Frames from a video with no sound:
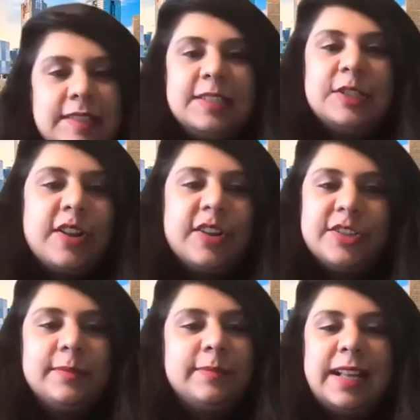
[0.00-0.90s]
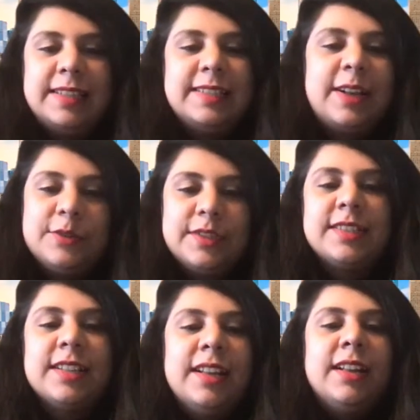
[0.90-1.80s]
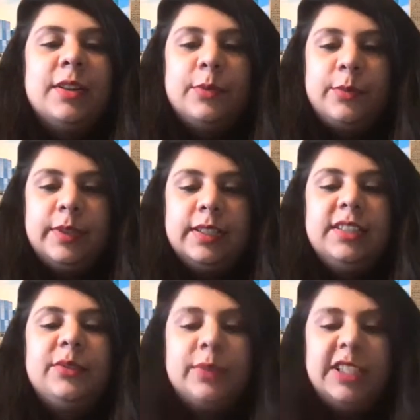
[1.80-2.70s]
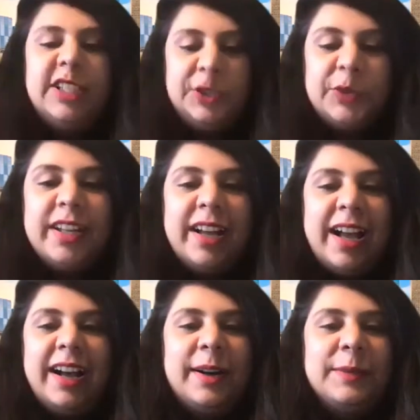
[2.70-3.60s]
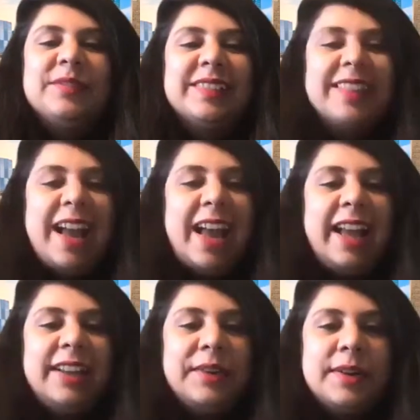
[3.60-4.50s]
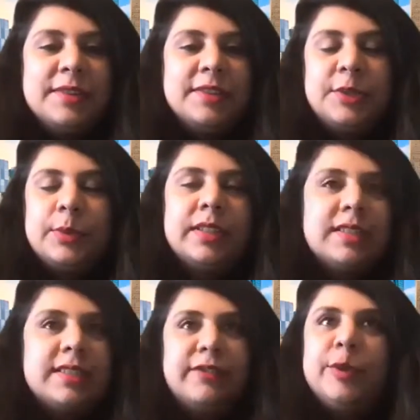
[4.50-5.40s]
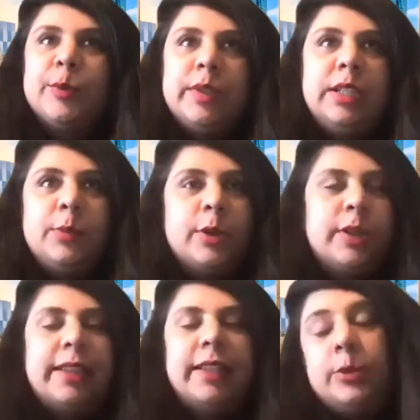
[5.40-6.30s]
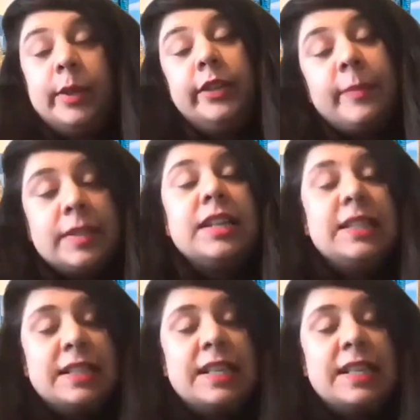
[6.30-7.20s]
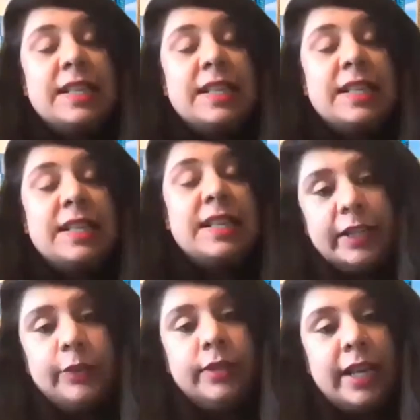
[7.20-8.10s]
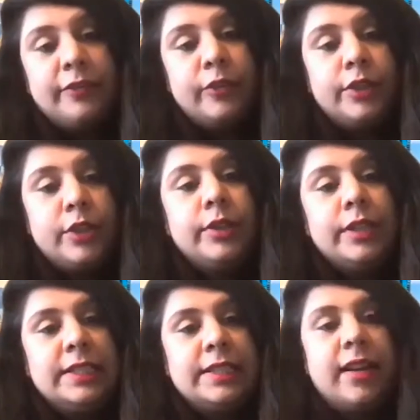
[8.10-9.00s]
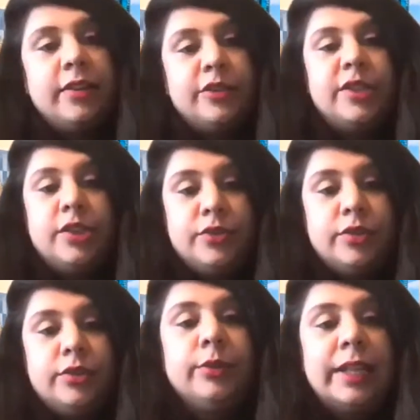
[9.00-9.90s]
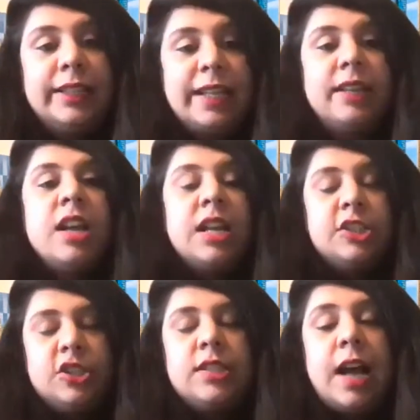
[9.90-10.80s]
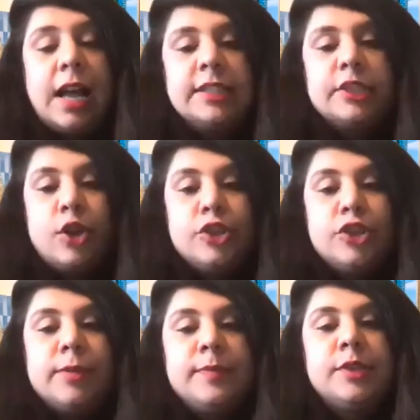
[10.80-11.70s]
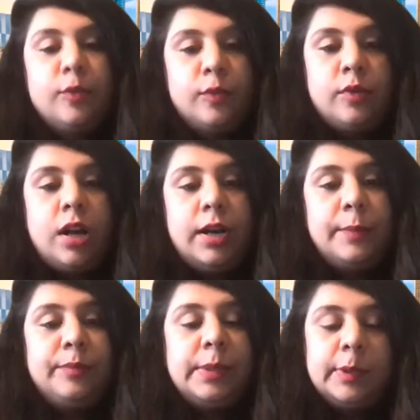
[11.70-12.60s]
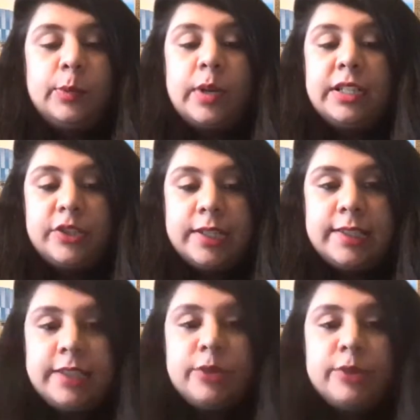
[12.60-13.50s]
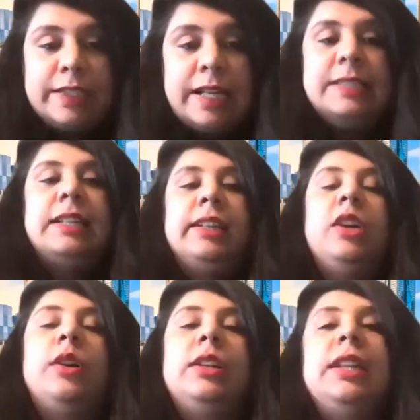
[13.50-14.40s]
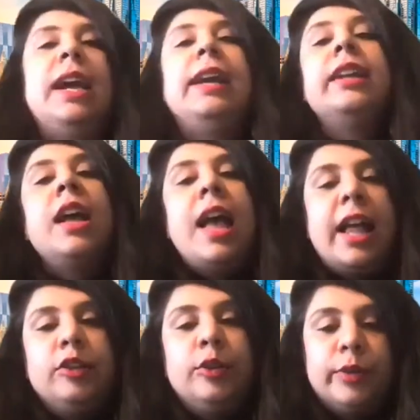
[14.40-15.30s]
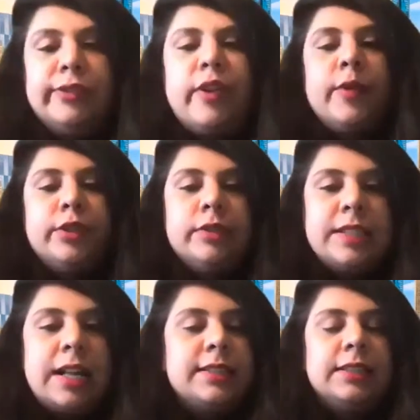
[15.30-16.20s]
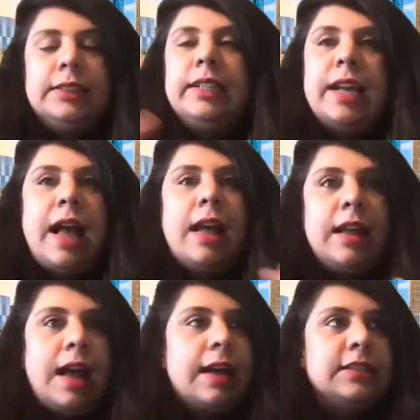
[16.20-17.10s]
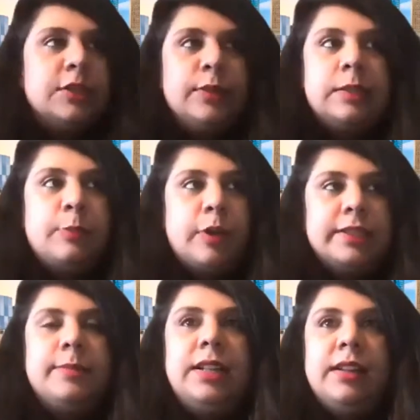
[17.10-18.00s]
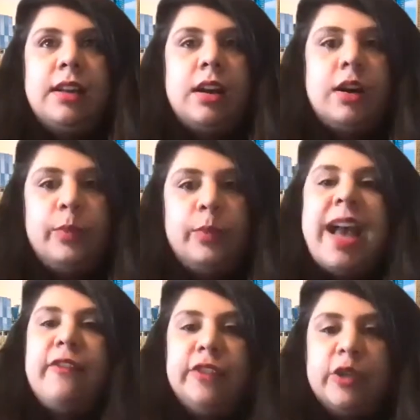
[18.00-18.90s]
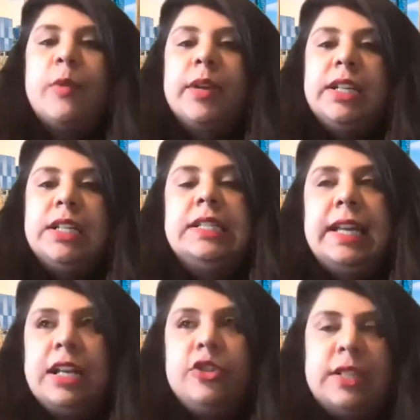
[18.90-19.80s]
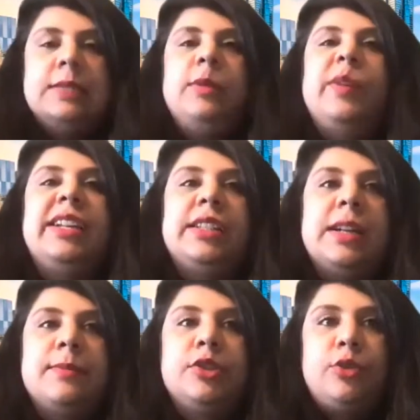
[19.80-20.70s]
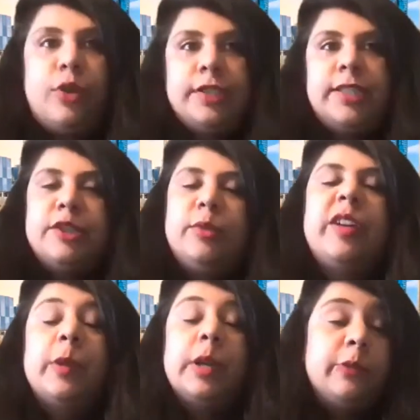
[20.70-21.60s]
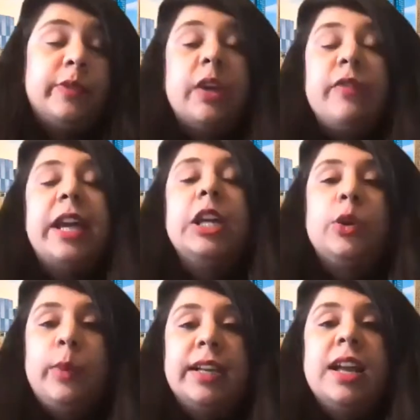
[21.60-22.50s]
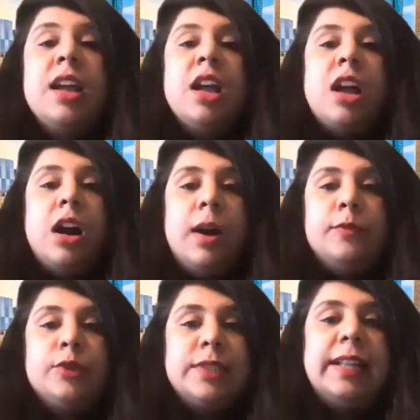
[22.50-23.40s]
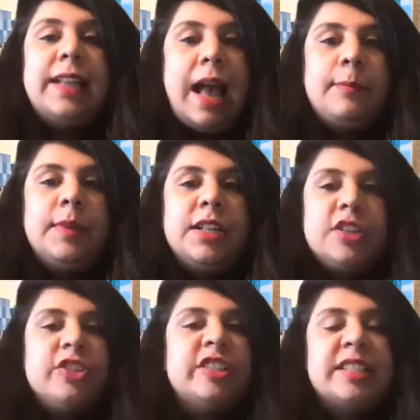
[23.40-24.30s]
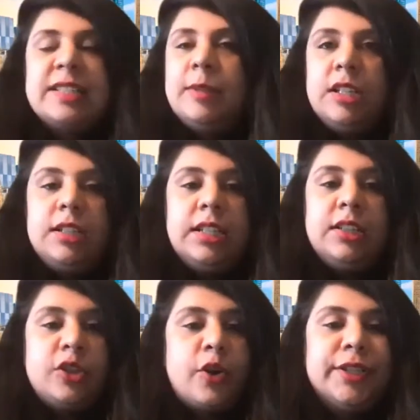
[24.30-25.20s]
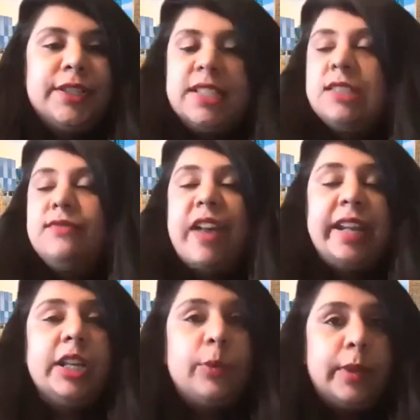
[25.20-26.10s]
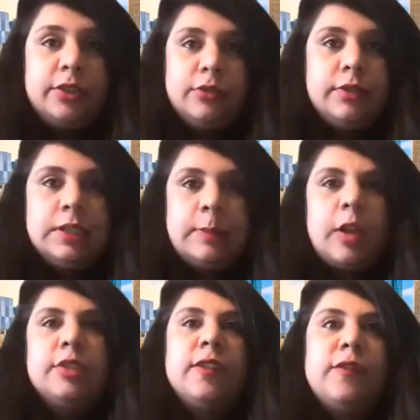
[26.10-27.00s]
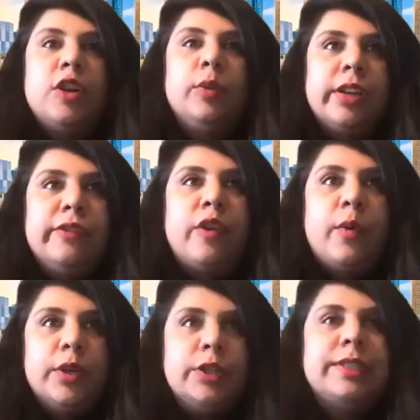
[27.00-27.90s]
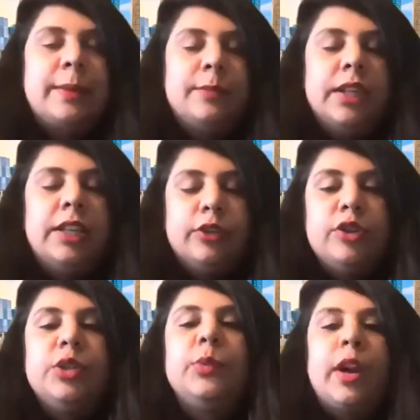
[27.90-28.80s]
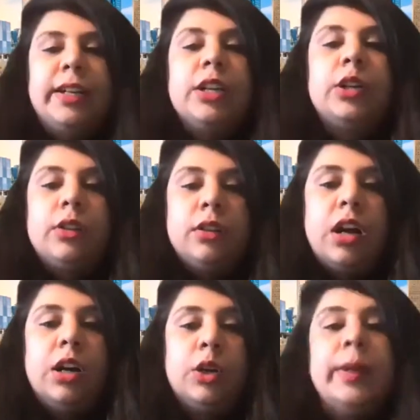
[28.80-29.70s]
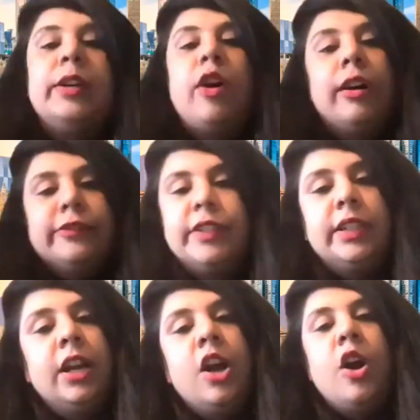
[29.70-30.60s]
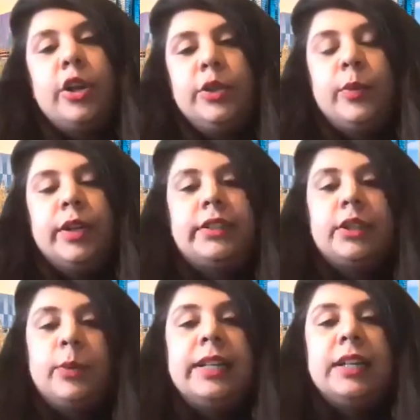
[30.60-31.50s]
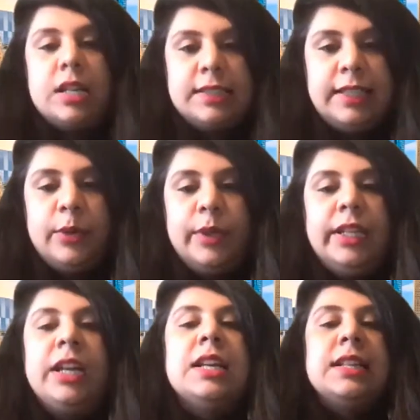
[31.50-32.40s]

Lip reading: scholarship, that sounds really, really good. And students, if you really want, I think 25, it actually very good. Like for your entire duration, you can get such a high scholarship. So people who are interested to start studying online and you're looking forward to start studying as soon as possible, we have November intake. And trust me, when it comes to Aussizz Group, we are very quick to send the application. And similarly, Torrens is very quick to respond. So if you're looking forward to something, you want a quick offer, or you want a quick COE,